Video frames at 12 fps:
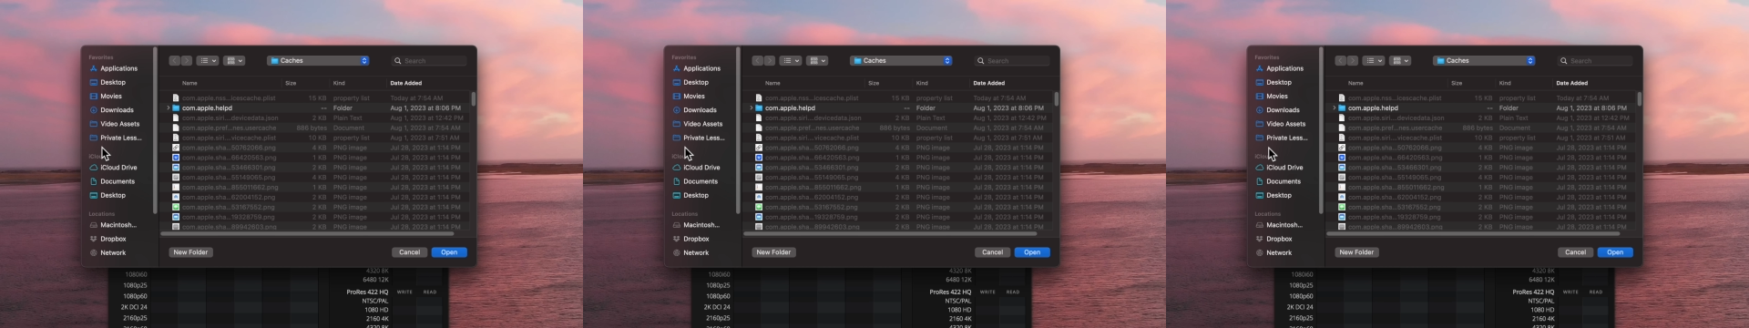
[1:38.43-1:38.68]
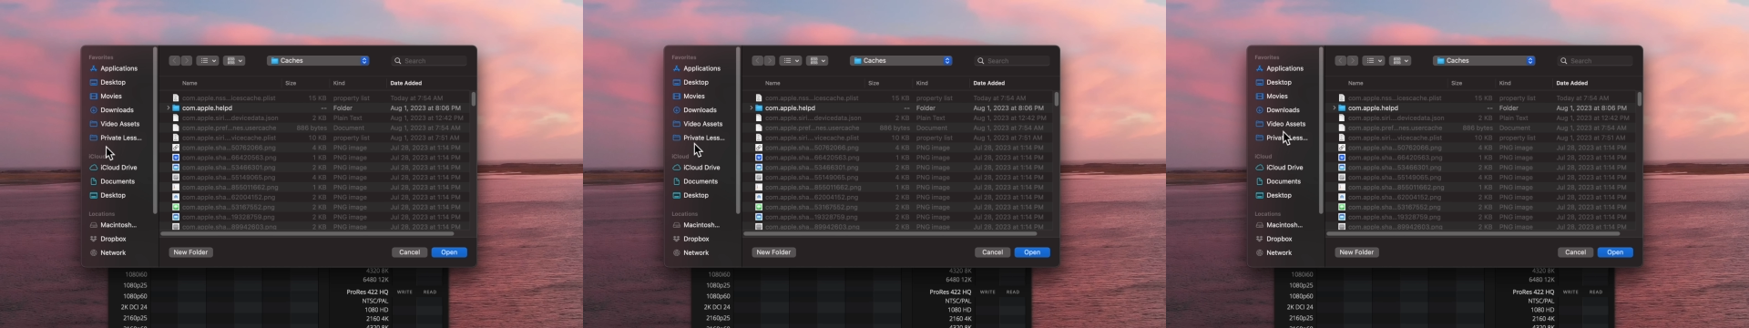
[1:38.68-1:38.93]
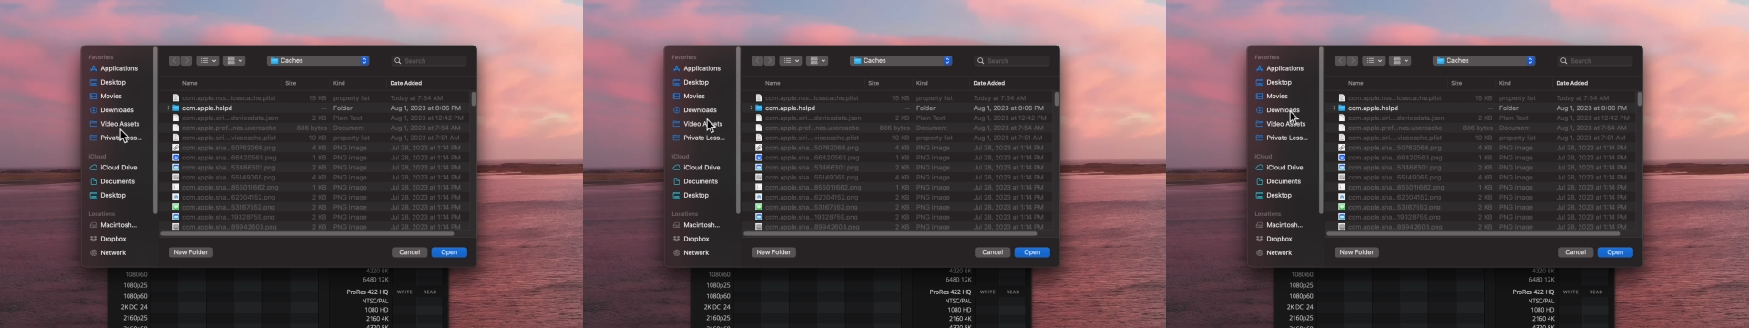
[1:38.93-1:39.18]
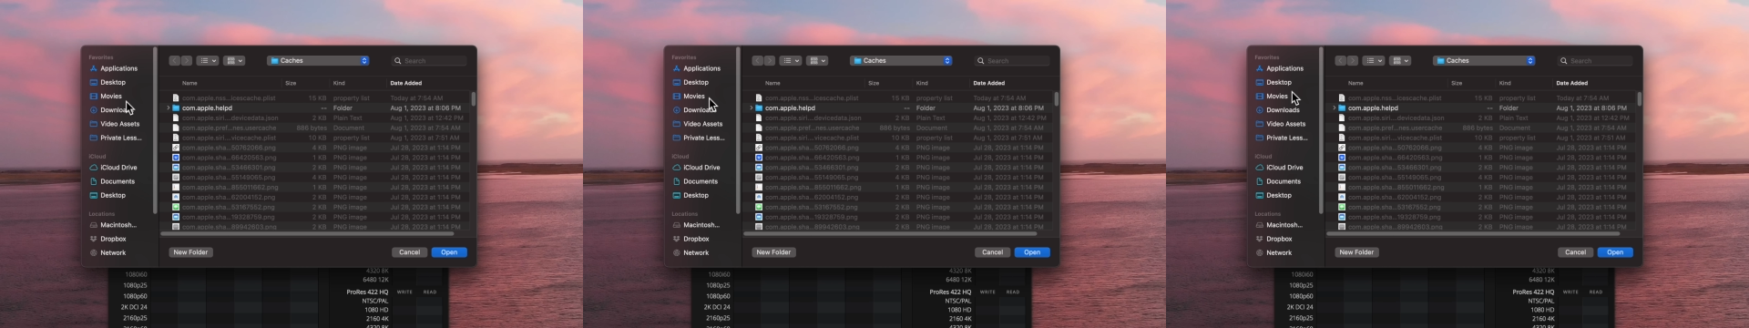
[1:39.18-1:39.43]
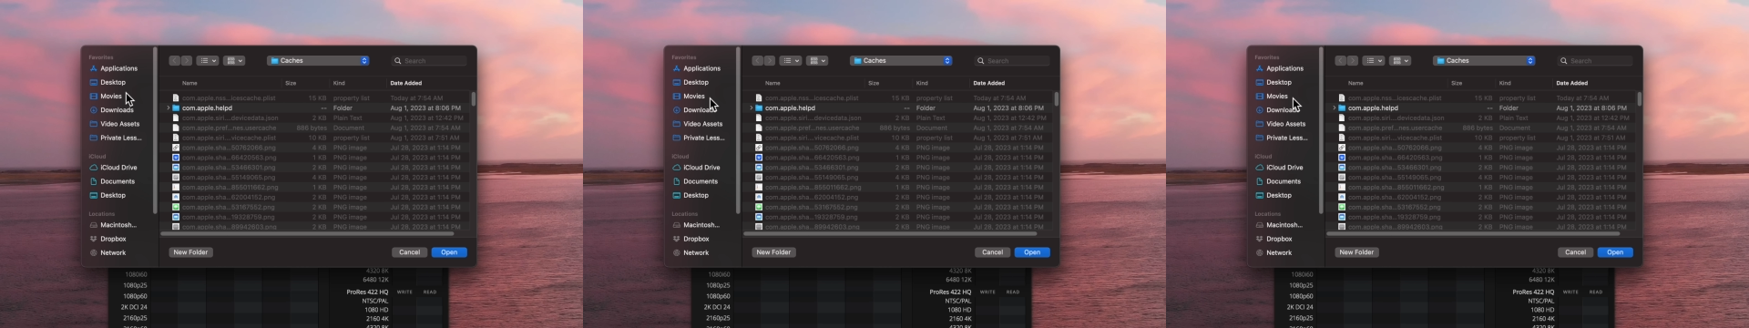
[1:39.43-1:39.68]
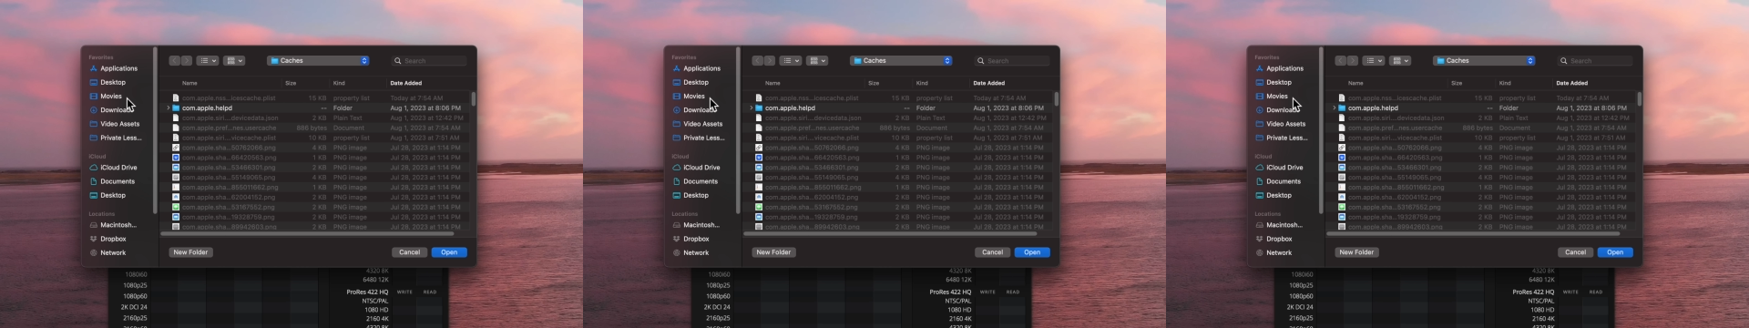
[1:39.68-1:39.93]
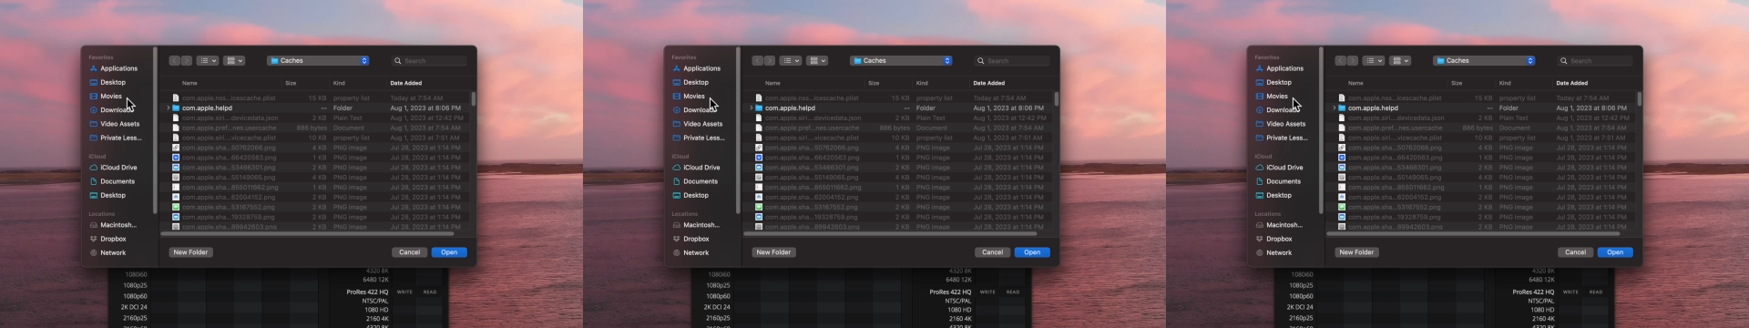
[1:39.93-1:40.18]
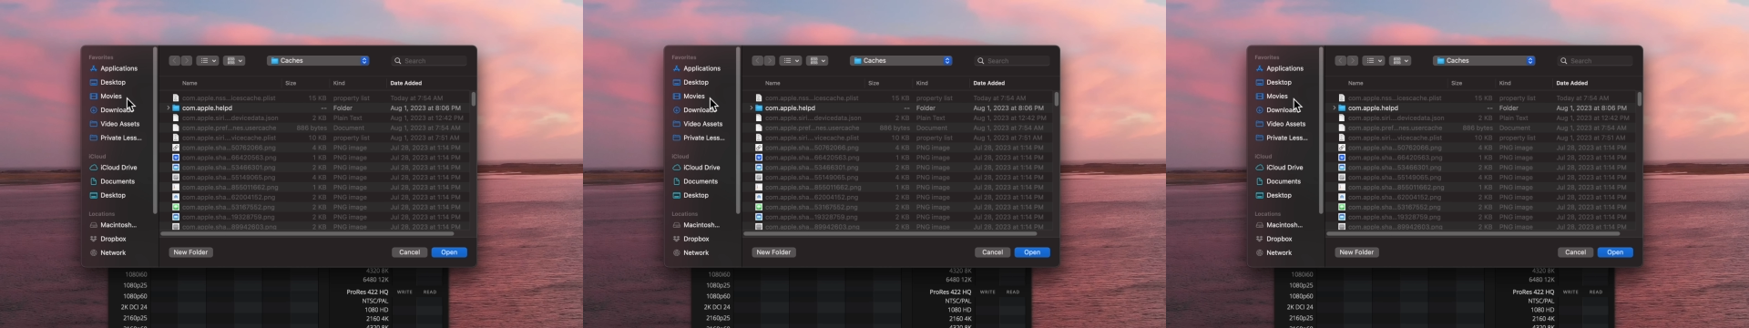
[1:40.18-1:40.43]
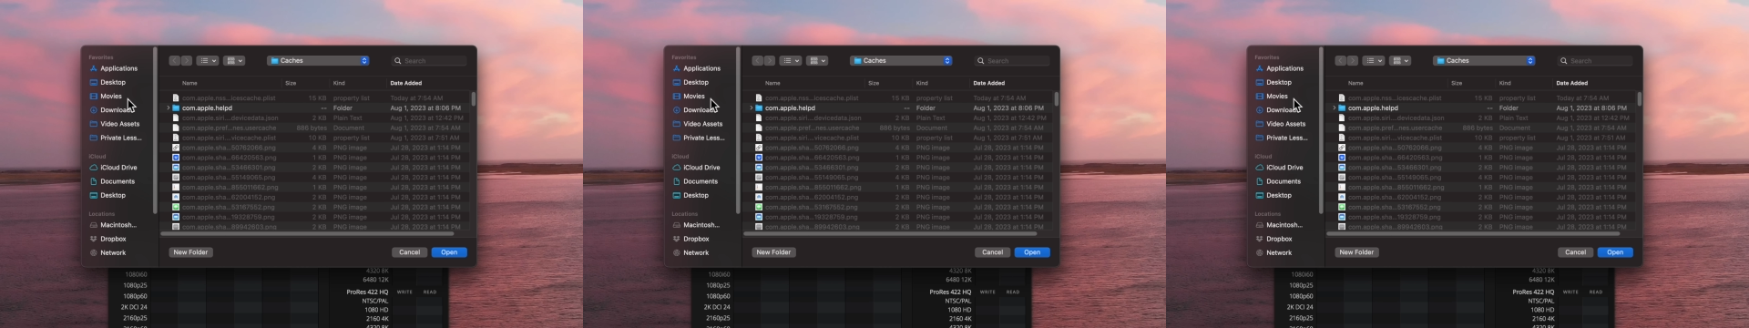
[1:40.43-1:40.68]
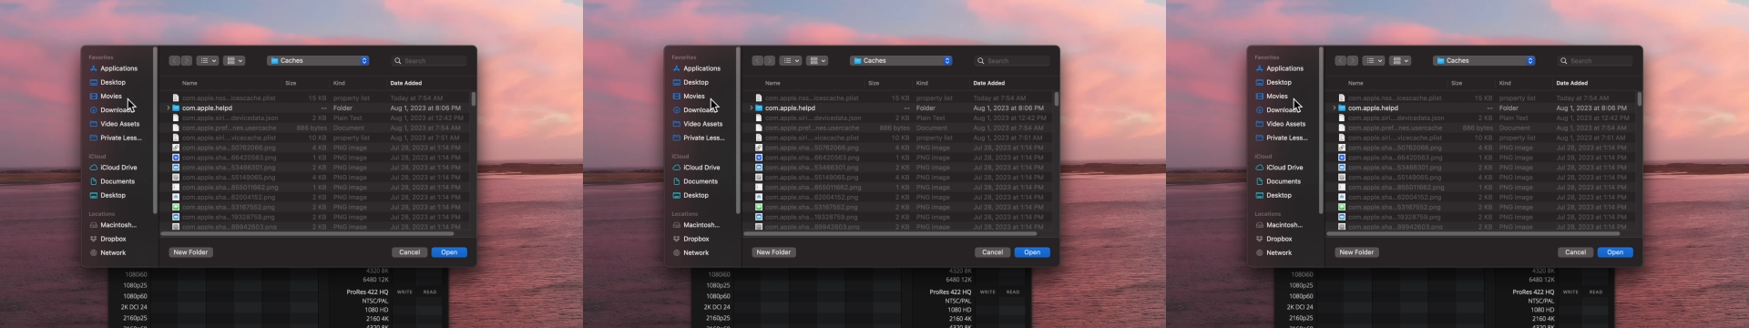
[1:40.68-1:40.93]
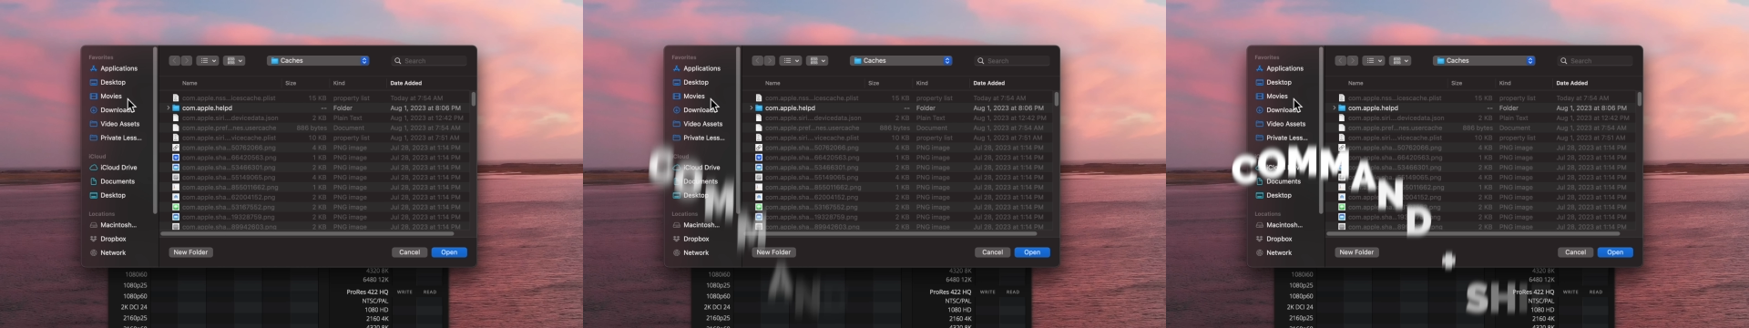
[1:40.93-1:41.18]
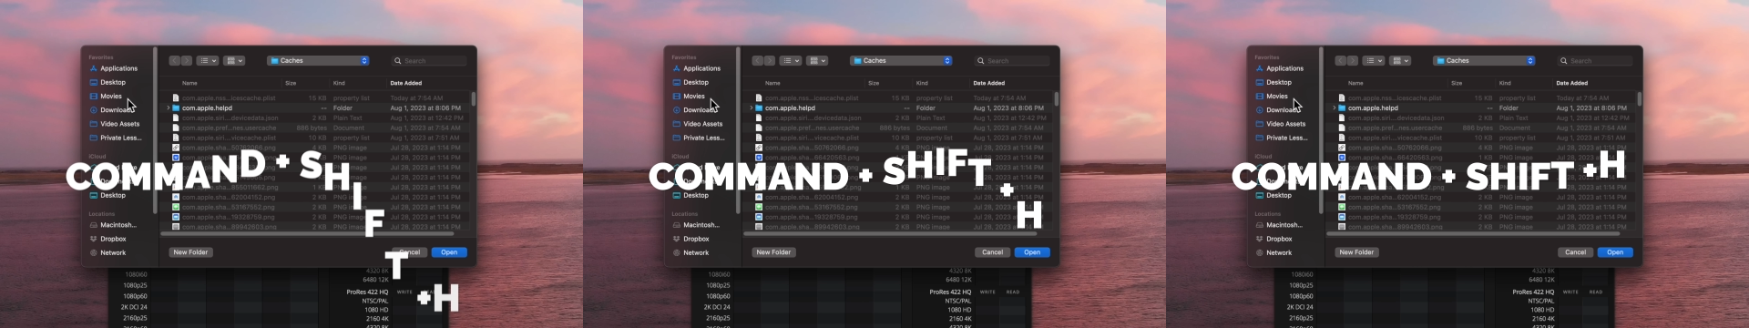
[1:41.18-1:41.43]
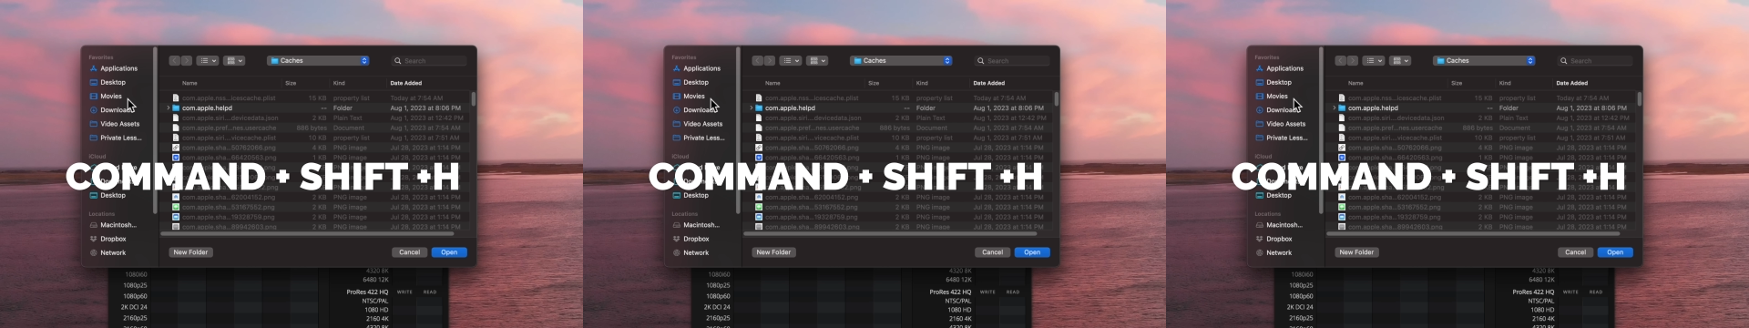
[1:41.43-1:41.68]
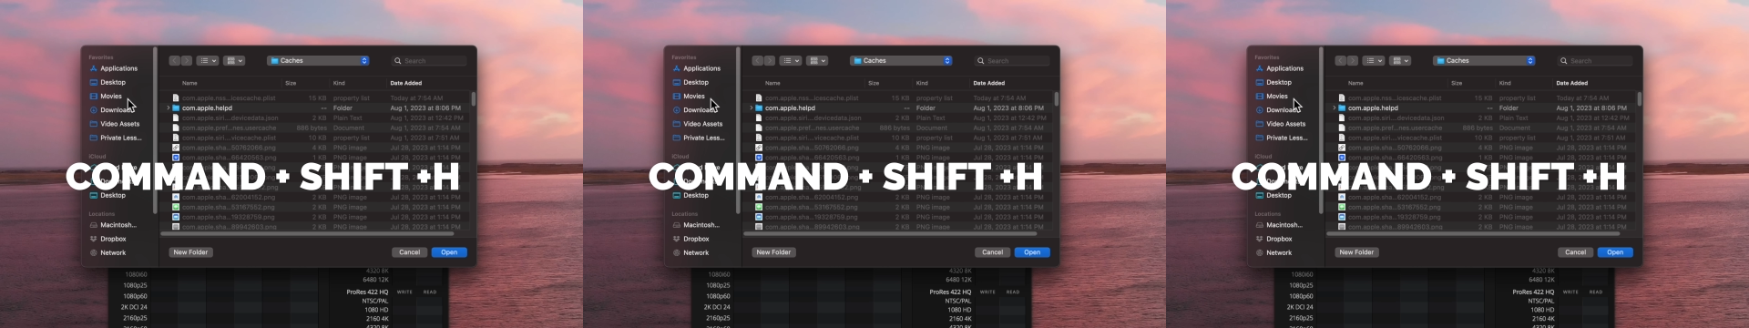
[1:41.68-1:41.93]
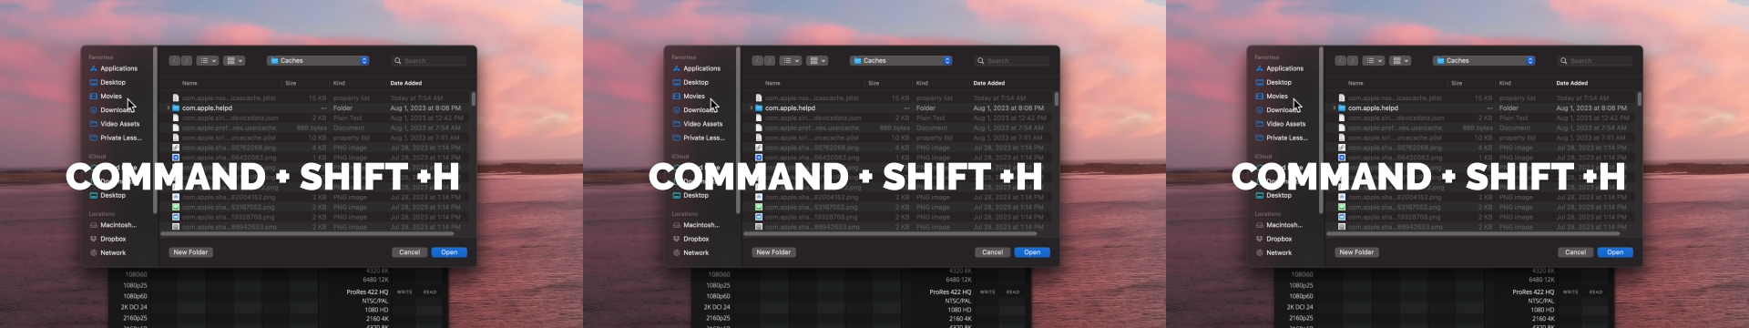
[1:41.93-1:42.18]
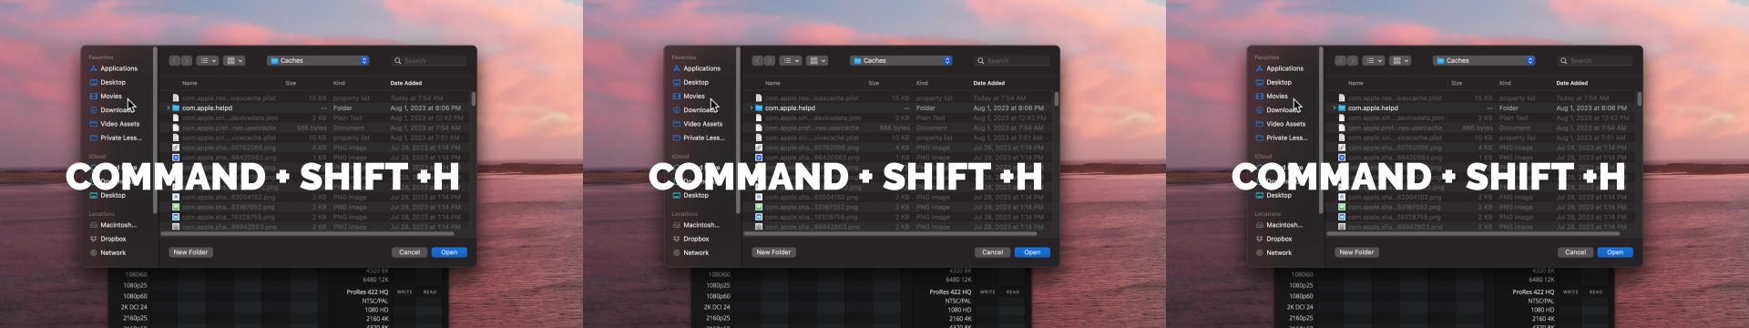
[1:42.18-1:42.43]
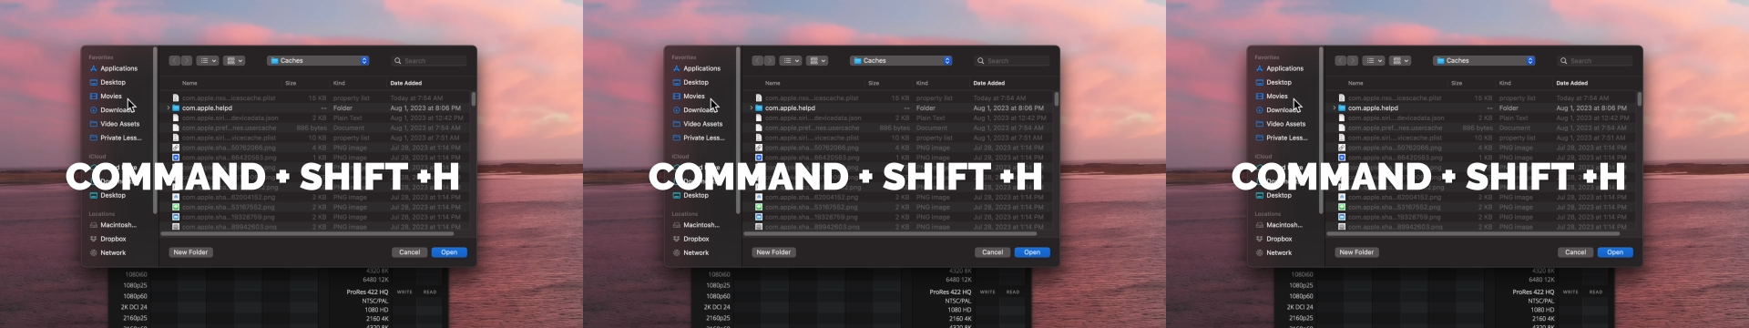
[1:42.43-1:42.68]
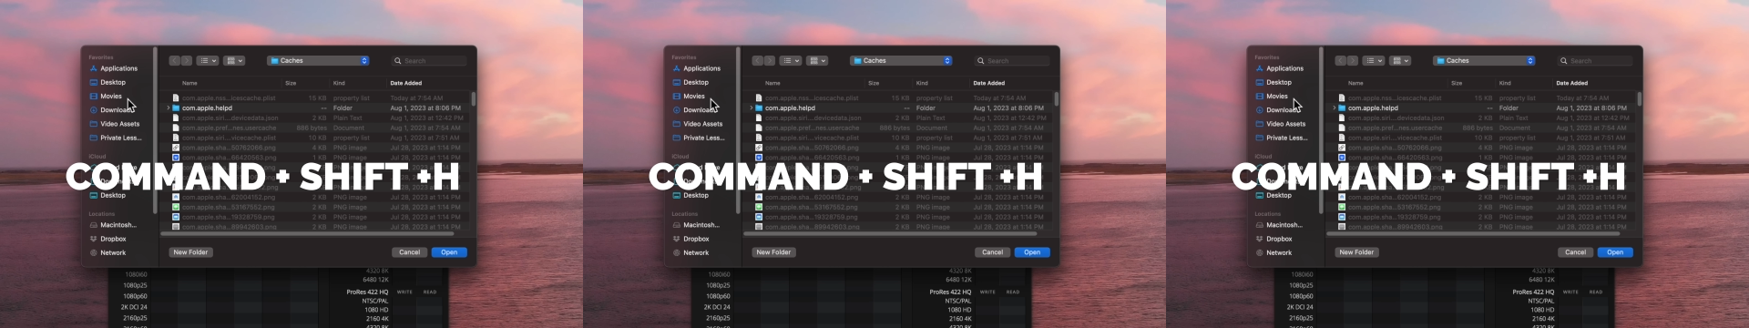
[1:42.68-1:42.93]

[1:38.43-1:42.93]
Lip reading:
Nobody's mouth can be seen.